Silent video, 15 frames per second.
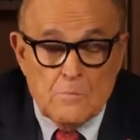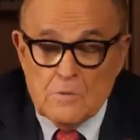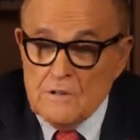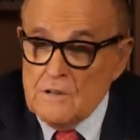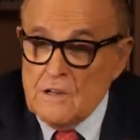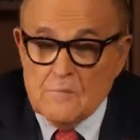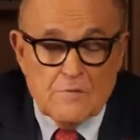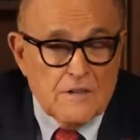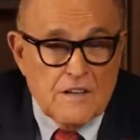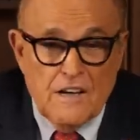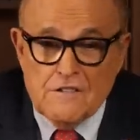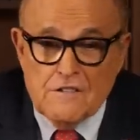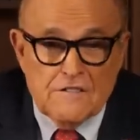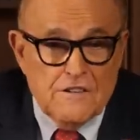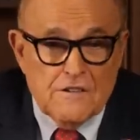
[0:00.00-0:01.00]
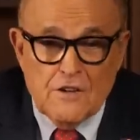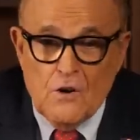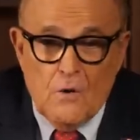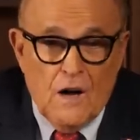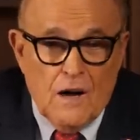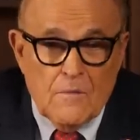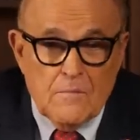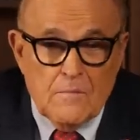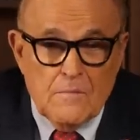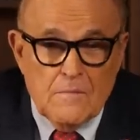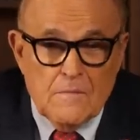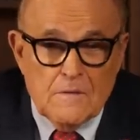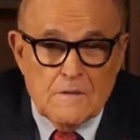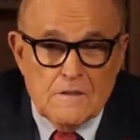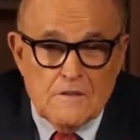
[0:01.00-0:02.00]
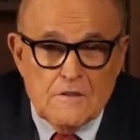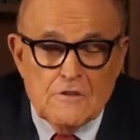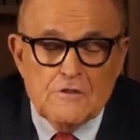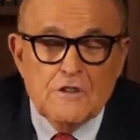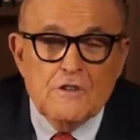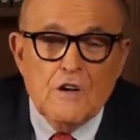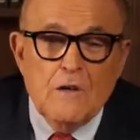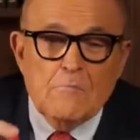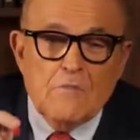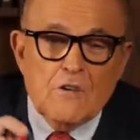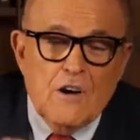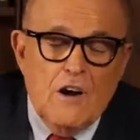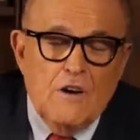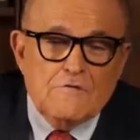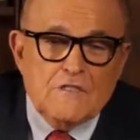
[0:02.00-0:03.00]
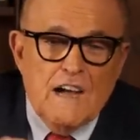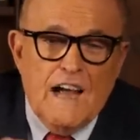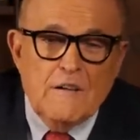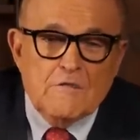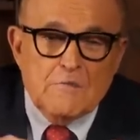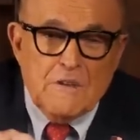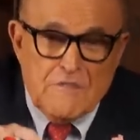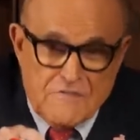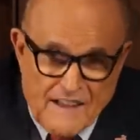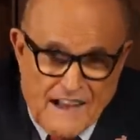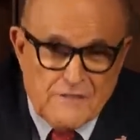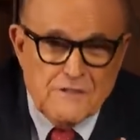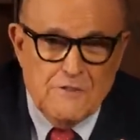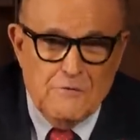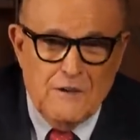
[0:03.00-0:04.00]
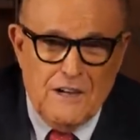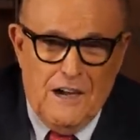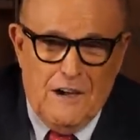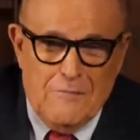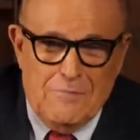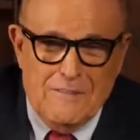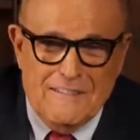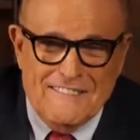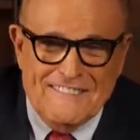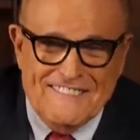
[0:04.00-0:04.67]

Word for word: But the number of cases didn't go up. The number of times we found it went up.